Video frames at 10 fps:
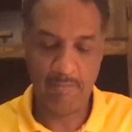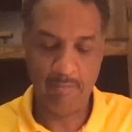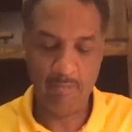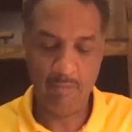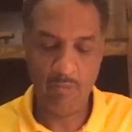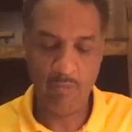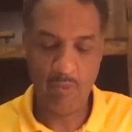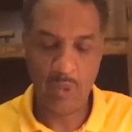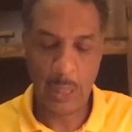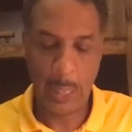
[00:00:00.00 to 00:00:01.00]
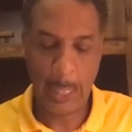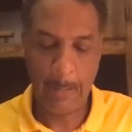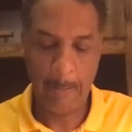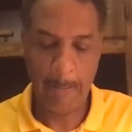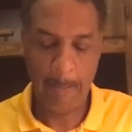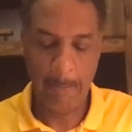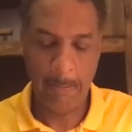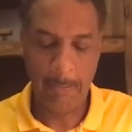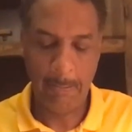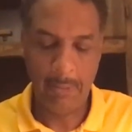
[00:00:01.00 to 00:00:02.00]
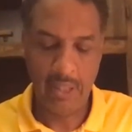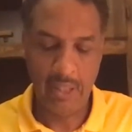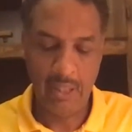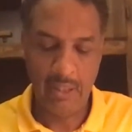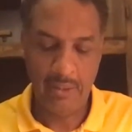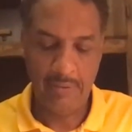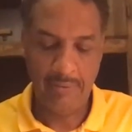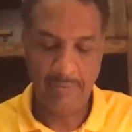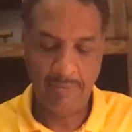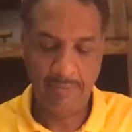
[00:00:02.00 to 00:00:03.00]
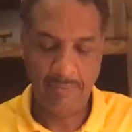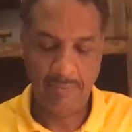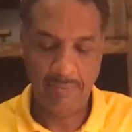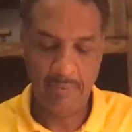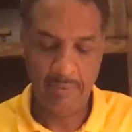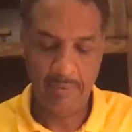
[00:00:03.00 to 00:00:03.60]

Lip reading: [no speech]